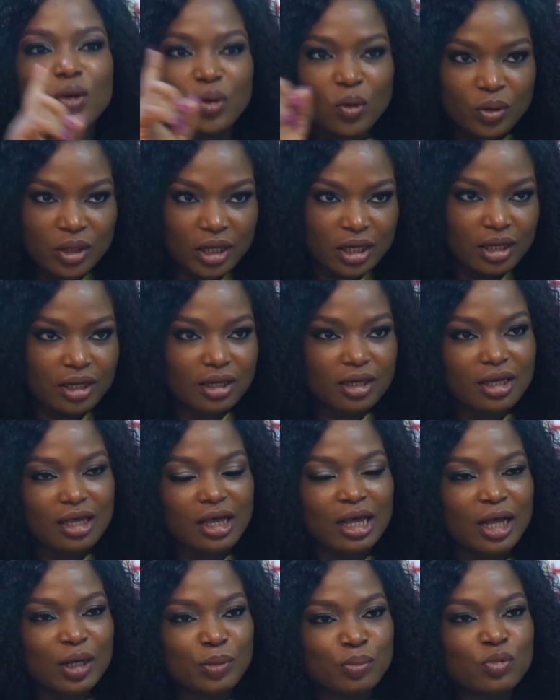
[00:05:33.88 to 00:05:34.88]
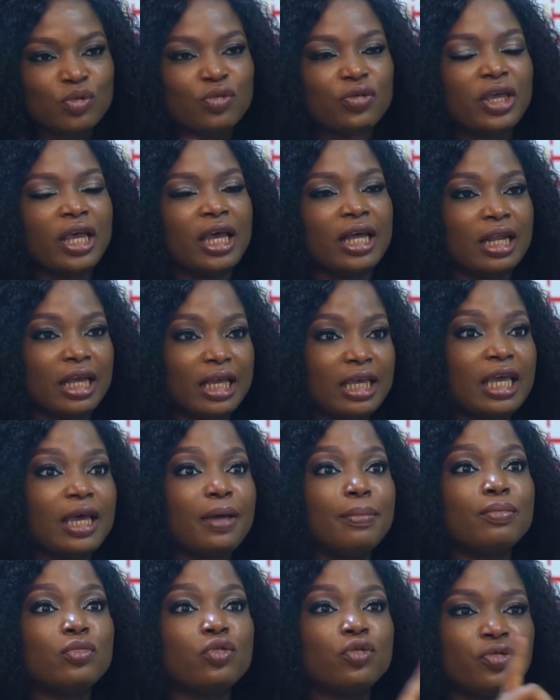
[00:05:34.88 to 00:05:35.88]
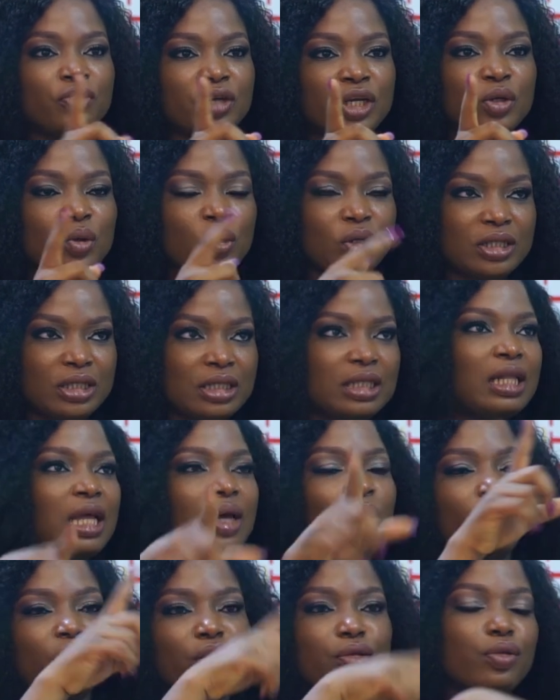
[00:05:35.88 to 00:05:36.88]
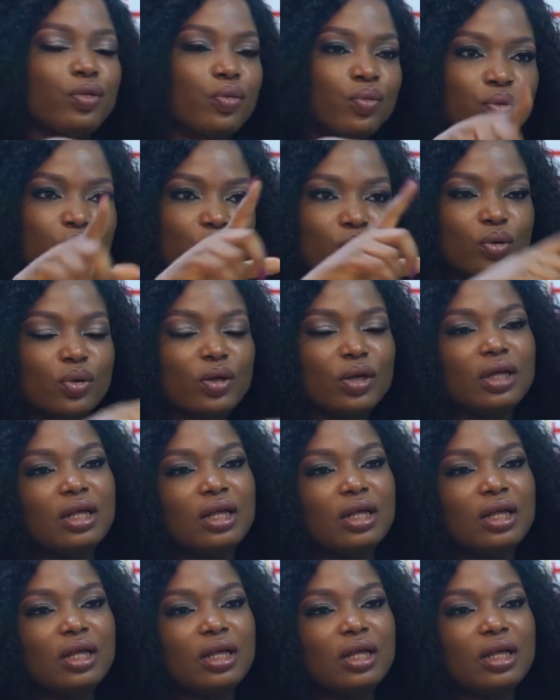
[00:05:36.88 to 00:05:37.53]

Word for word: Okay, I'll move here. And I kept moving until I went through